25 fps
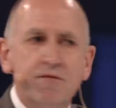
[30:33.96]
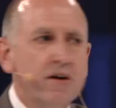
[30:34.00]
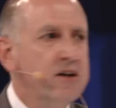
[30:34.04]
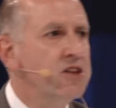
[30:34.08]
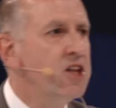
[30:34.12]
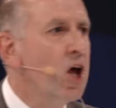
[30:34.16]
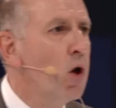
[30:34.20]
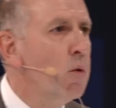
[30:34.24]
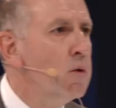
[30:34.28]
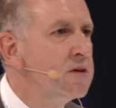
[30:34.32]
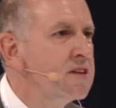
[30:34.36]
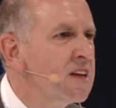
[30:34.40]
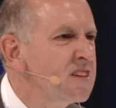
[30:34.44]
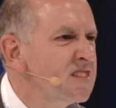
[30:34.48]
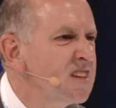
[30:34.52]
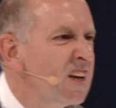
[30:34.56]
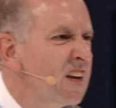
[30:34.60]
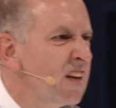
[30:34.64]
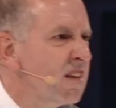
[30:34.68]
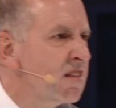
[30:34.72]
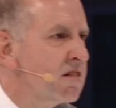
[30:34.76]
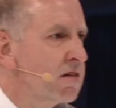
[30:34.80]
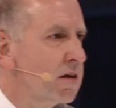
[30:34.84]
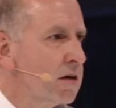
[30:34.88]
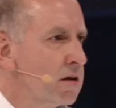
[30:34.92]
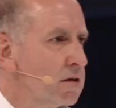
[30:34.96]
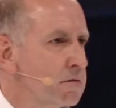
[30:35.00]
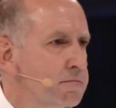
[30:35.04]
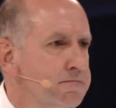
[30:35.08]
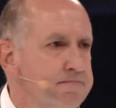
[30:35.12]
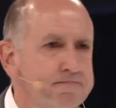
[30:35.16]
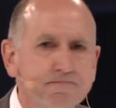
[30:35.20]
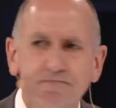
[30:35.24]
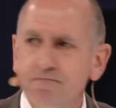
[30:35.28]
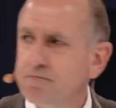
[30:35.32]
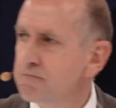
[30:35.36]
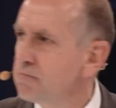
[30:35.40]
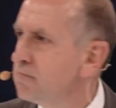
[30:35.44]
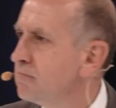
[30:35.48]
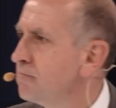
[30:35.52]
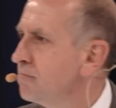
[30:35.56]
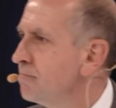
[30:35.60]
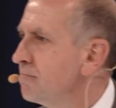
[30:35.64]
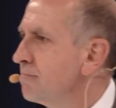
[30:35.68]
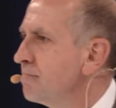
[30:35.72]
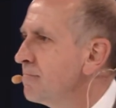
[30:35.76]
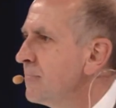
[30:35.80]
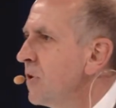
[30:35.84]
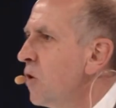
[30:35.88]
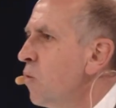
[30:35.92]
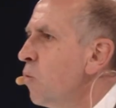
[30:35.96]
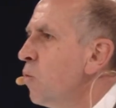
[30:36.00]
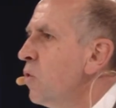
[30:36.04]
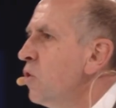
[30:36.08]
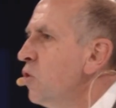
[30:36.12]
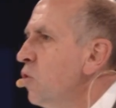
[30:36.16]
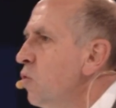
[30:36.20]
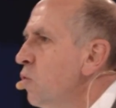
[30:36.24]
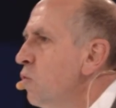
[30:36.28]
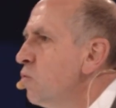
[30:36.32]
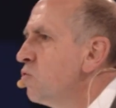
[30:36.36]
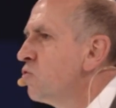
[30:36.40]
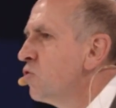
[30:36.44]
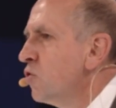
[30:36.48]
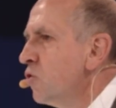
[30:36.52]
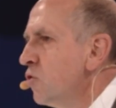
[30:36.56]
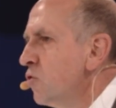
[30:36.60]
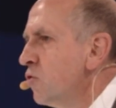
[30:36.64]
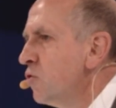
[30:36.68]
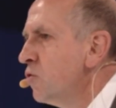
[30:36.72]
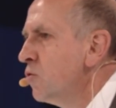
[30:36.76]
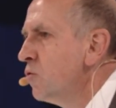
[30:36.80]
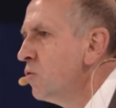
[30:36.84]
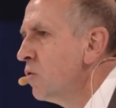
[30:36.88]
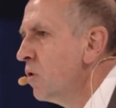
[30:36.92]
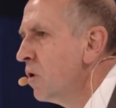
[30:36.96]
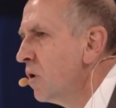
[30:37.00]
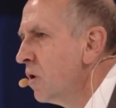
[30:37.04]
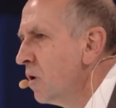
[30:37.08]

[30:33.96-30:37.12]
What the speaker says: and no one does anything. We all do